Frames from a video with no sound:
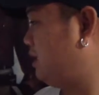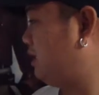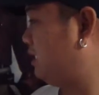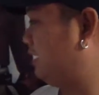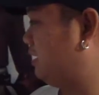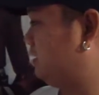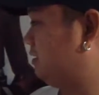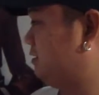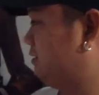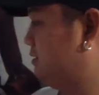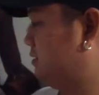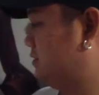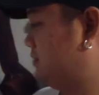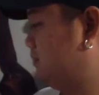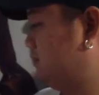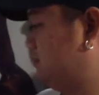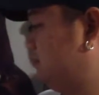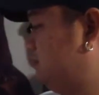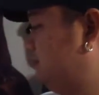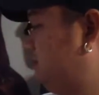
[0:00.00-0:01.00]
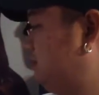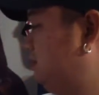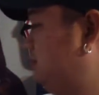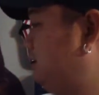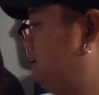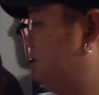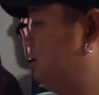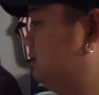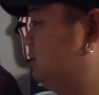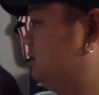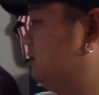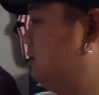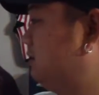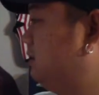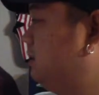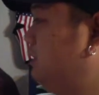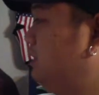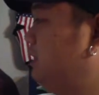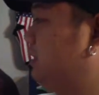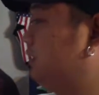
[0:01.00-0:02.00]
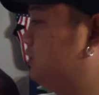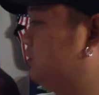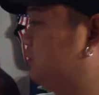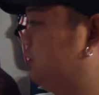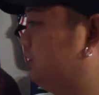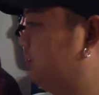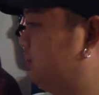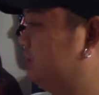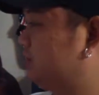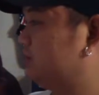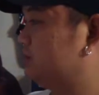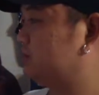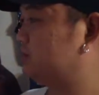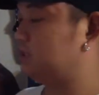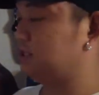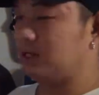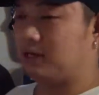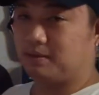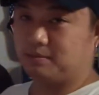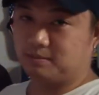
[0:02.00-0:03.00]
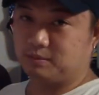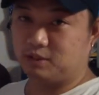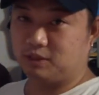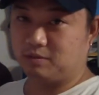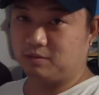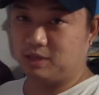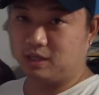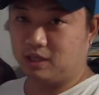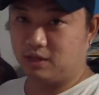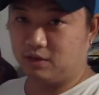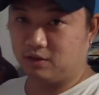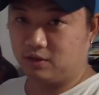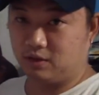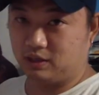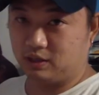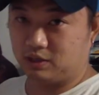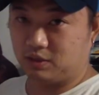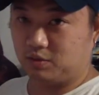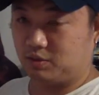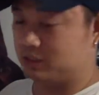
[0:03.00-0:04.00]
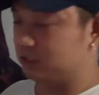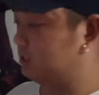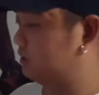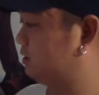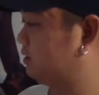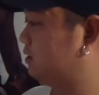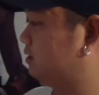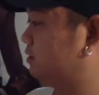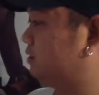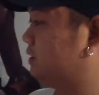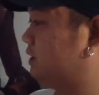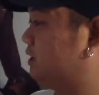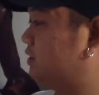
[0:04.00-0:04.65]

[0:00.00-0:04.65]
and uh, yeah, so here's um, some of the other things I wanted to include.